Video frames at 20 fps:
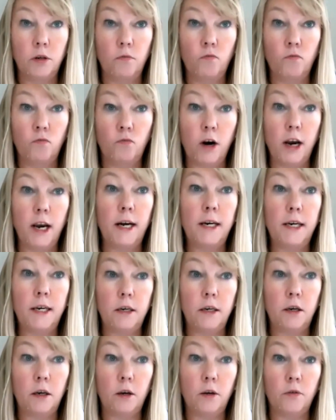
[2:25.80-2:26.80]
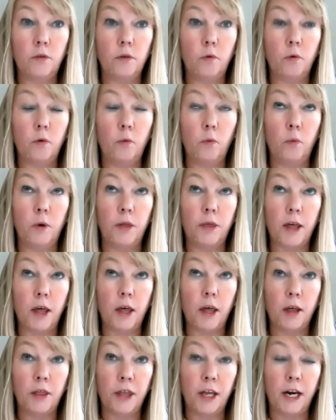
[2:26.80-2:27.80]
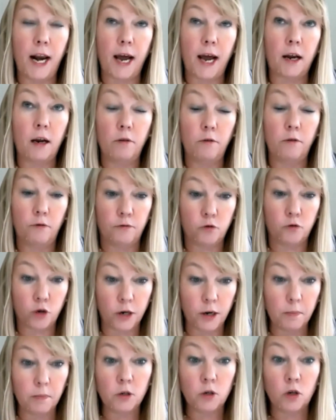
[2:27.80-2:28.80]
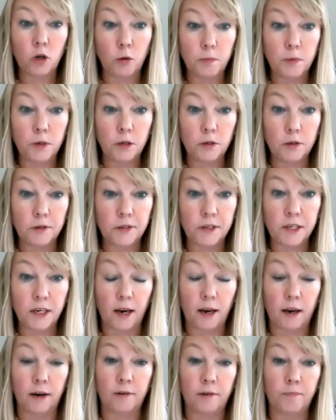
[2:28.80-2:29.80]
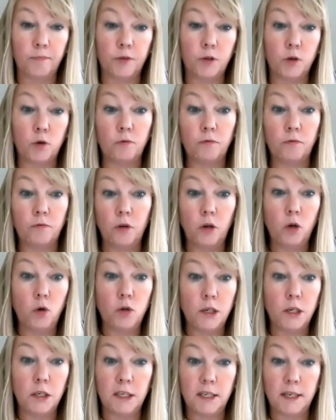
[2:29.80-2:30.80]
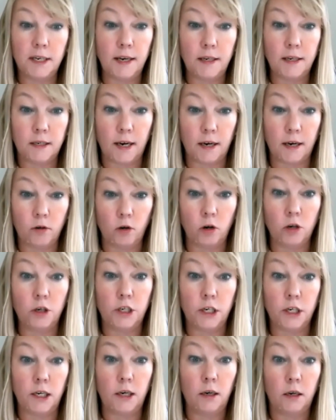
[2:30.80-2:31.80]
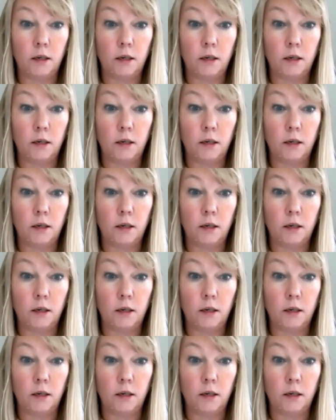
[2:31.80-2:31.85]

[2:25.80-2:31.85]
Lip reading: really, with the lack of treatment options and sort of using today's technology,